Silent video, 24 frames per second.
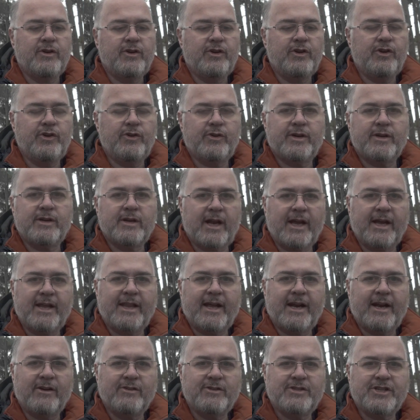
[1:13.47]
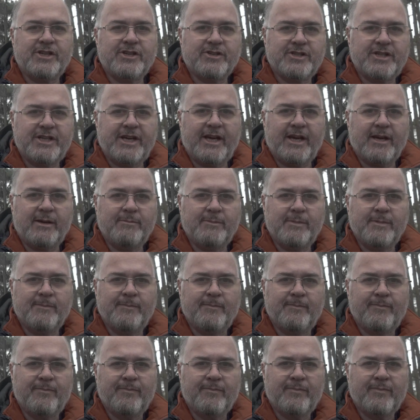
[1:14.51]
you can lay that out to your team
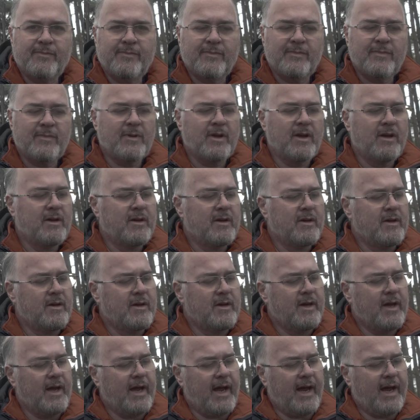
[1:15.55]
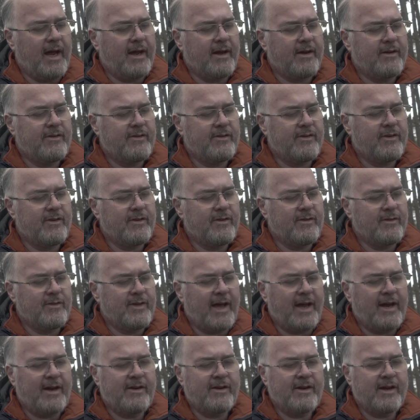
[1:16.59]
and
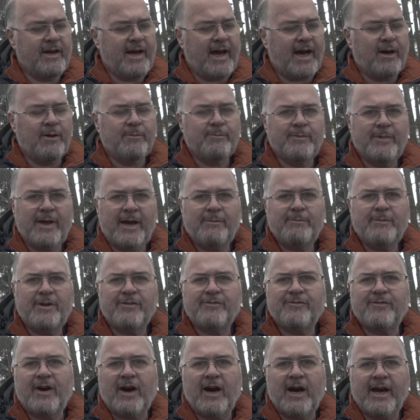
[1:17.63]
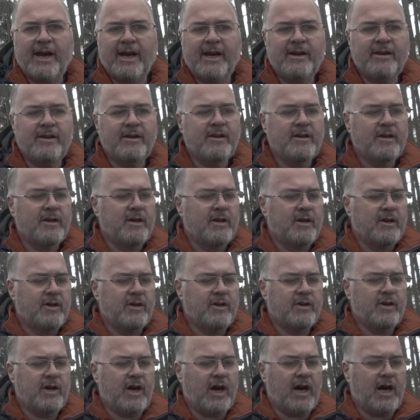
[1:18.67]
then help them define
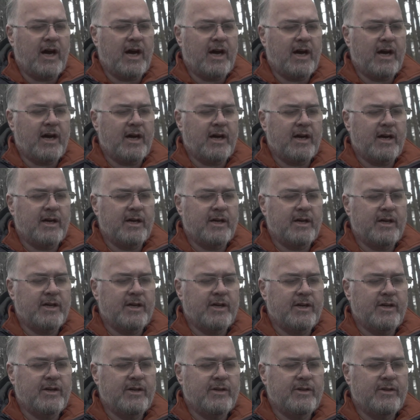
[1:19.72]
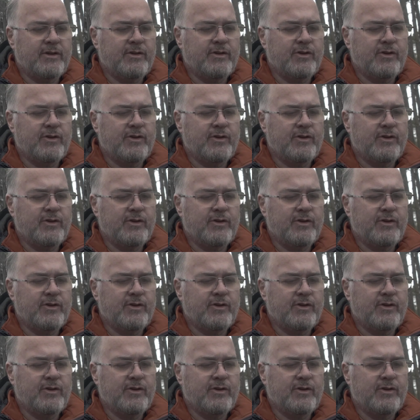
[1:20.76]
divvying